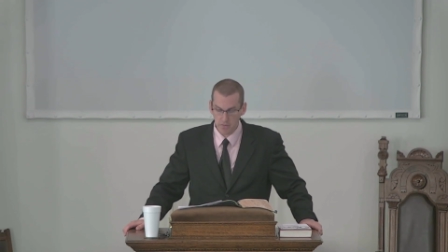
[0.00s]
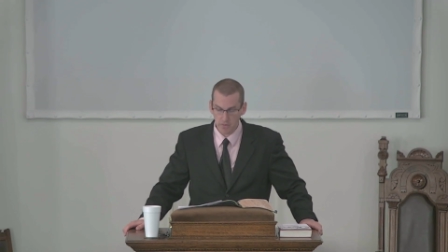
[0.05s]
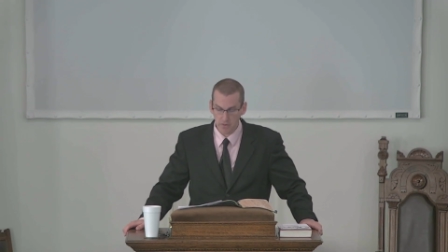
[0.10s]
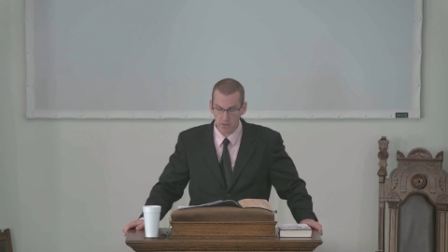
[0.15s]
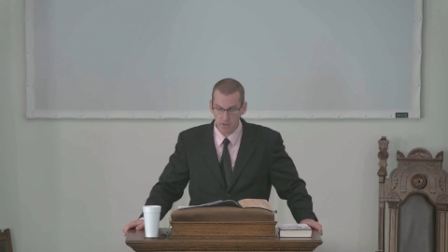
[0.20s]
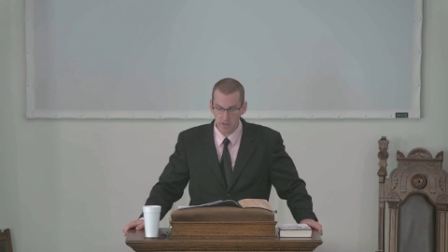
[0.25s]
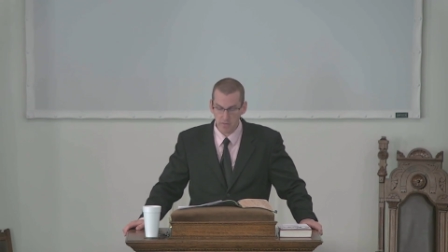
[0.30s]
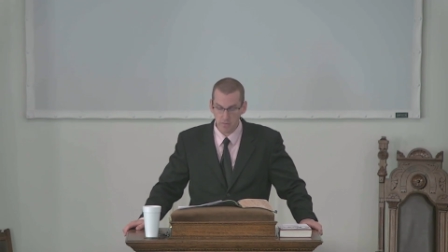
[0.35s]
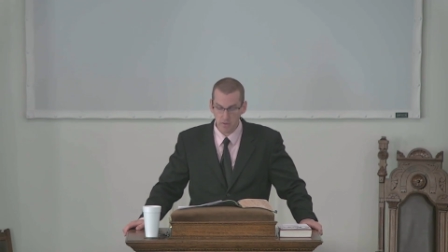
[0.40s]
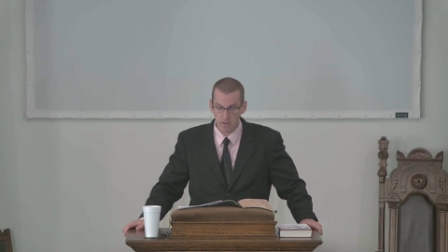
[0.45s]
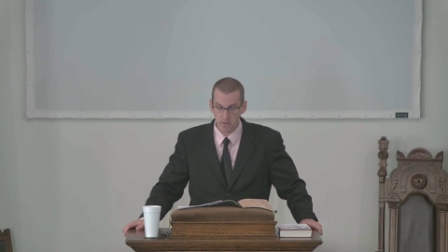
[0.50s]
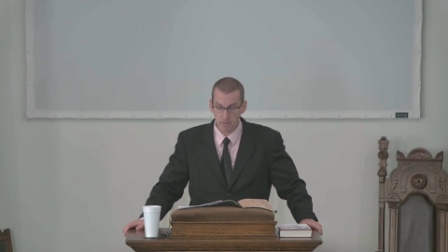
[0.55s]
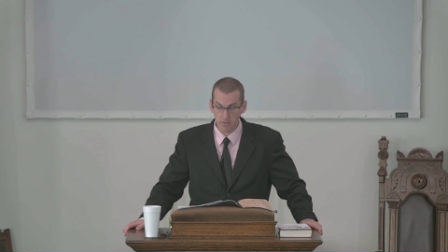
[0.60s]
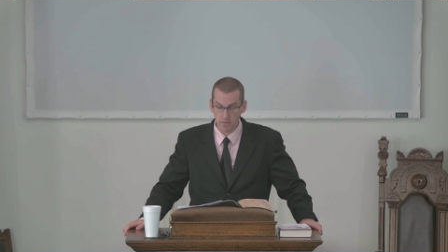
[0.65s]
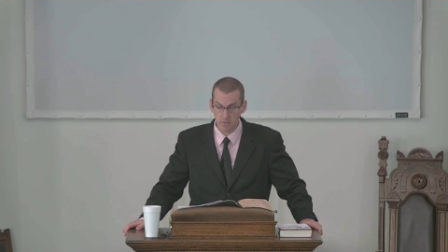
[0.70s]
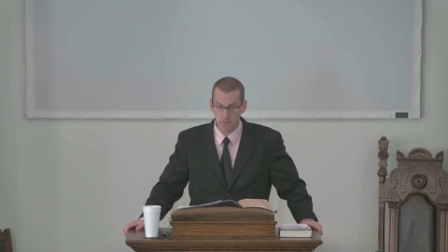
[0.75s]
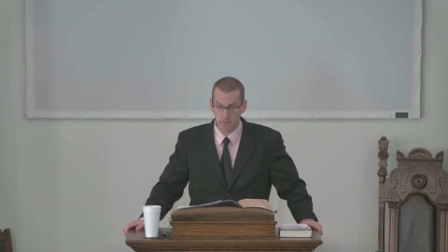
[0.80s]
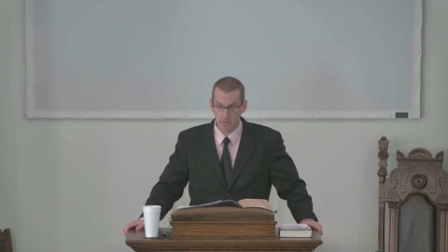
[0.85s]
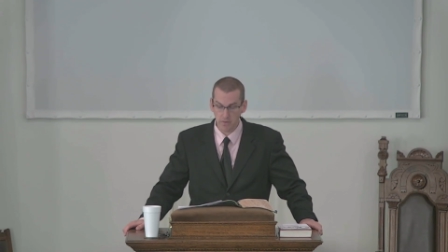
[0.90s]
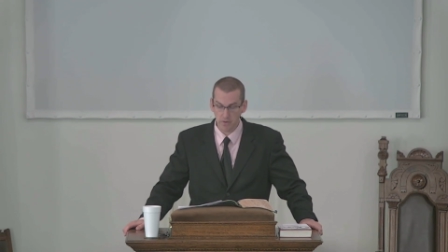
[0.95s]
31
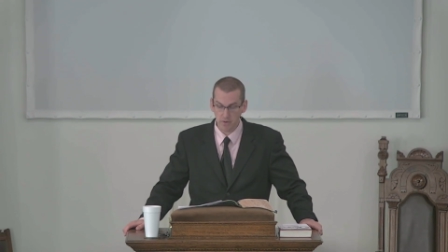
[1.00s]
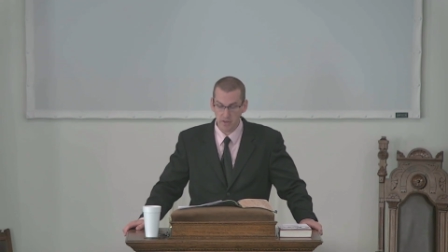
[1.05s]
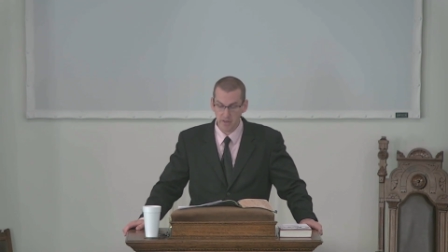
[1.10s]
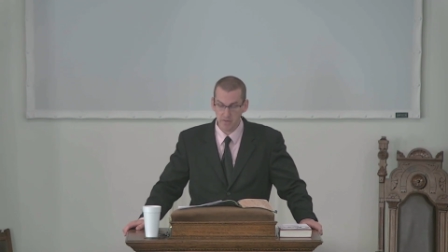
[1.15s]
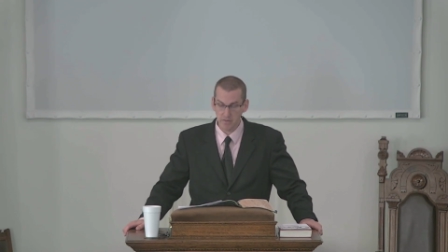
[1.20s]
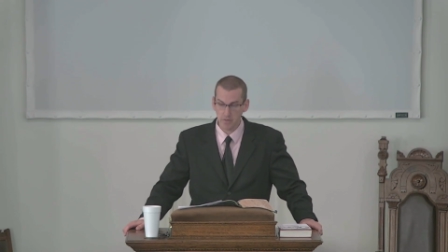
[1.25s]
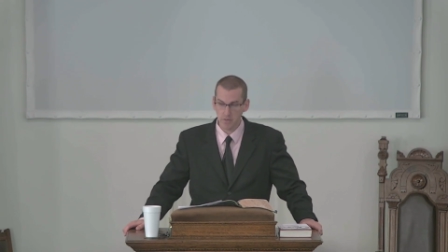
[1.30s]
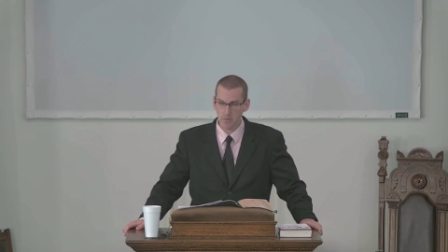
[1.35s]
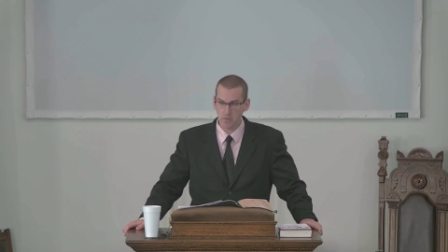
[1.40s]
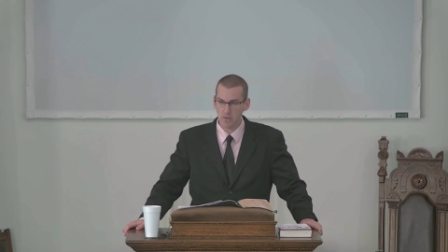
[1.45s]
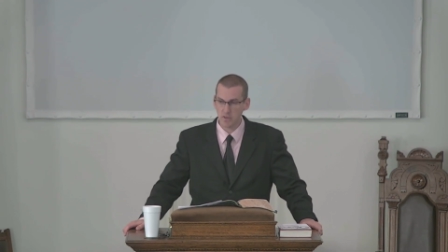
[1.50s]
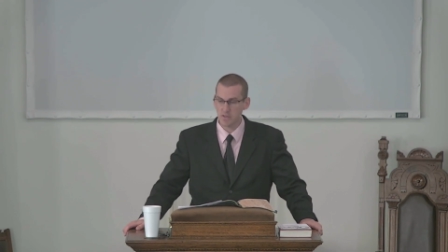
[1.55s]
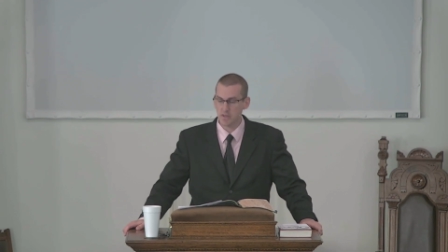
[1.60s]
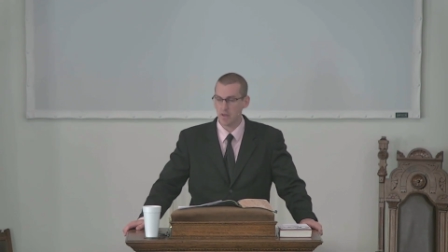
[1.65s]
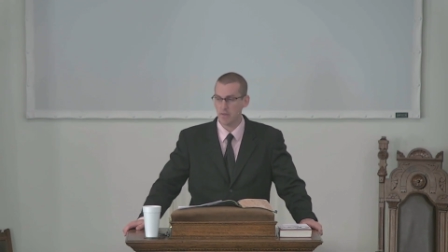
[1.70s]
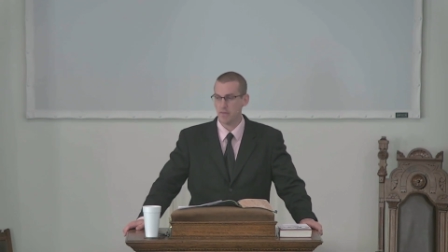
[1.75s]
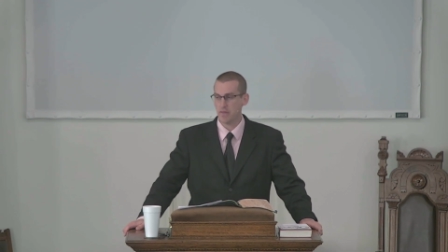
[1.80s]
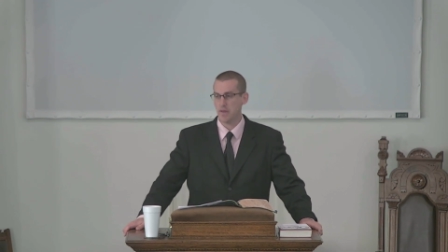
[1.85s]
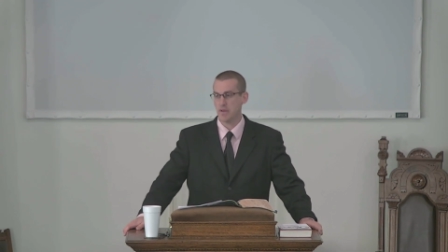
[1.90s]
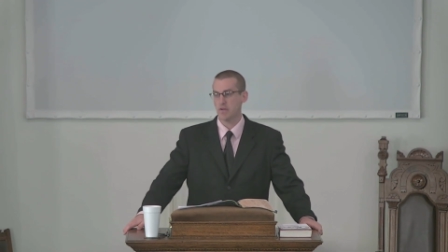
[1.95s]
through 32,
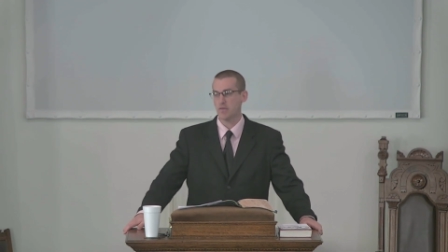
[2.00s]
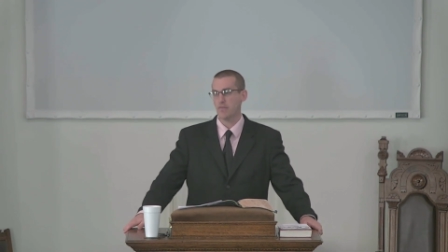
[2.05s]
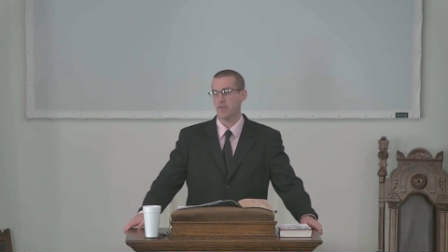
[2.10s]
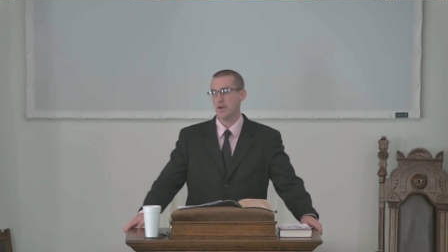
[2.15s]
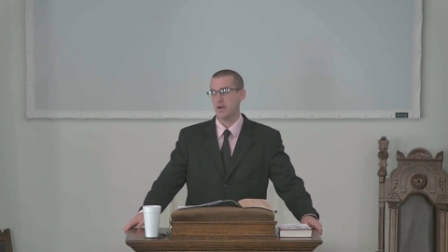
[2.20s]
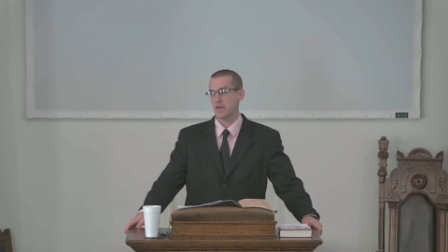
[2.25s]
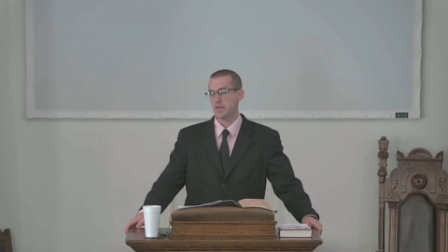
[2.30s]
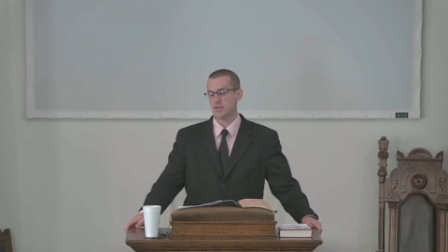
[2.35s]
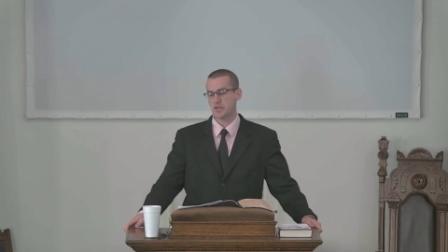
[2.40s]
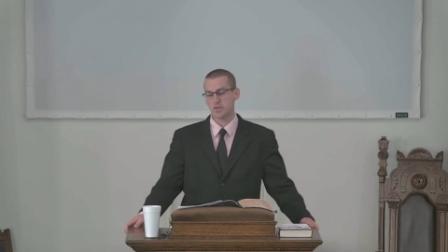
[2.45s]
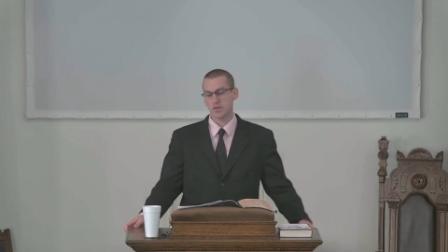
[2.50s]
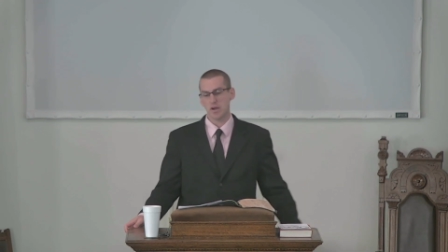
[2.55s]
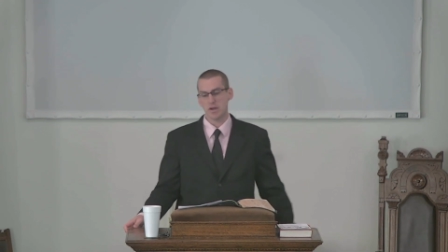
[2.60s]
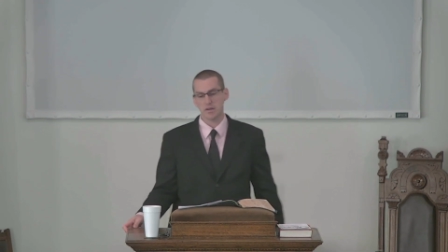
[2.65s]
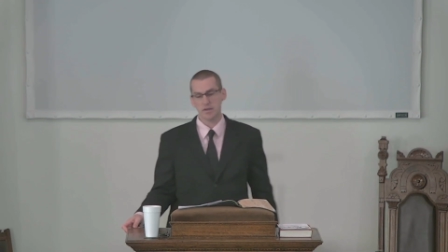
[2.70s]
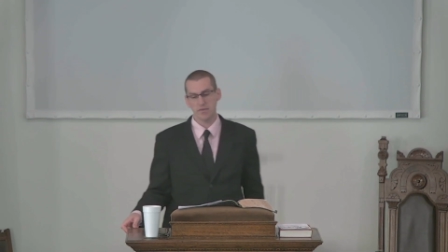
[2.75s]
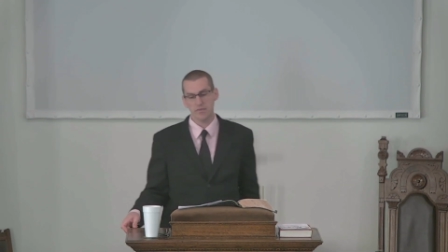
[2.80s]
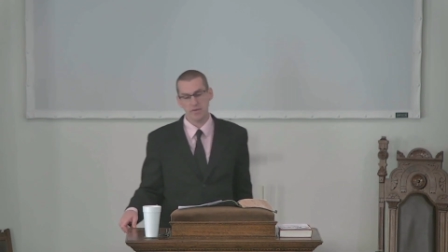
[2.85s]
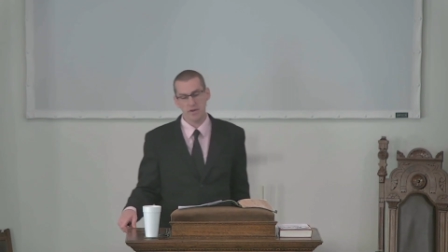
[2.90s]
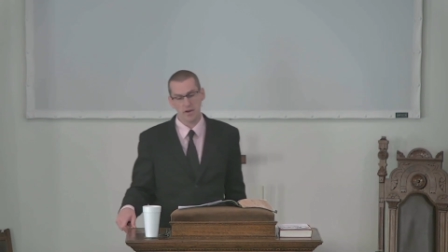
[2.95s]
which I think are very
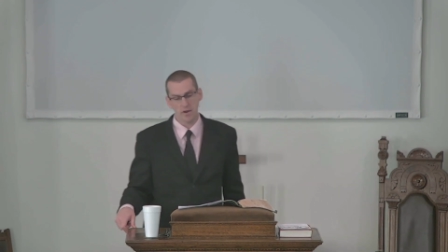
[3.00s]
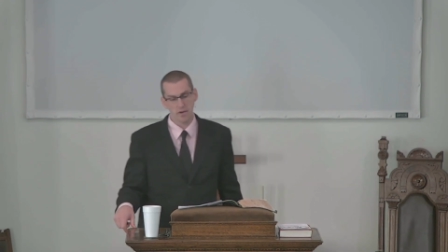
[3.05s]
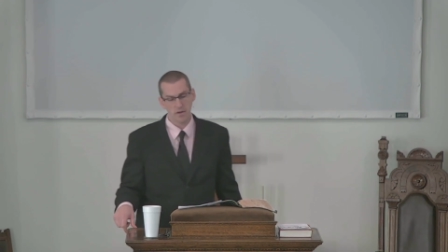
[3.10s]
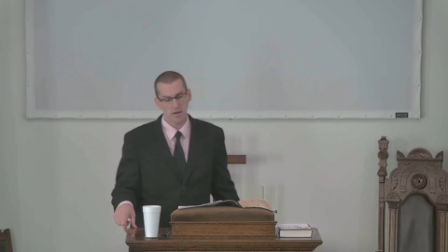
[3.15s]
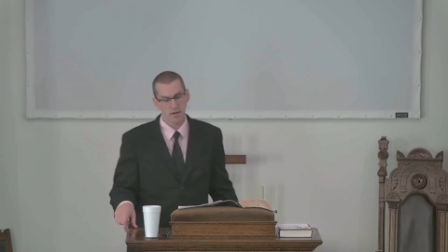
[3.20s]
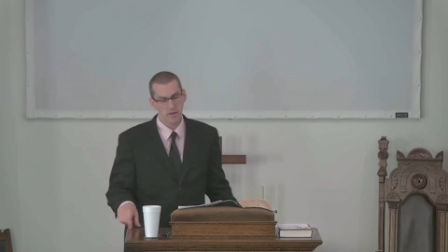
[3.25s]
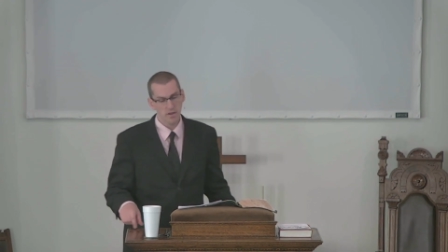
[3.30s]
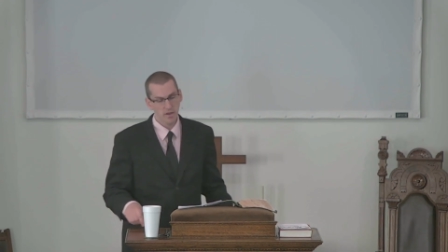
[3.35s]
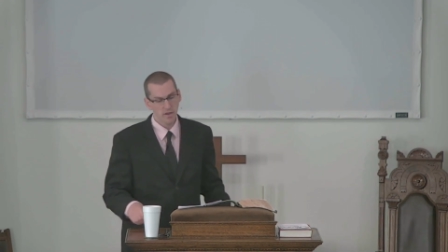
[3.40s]
instructive here.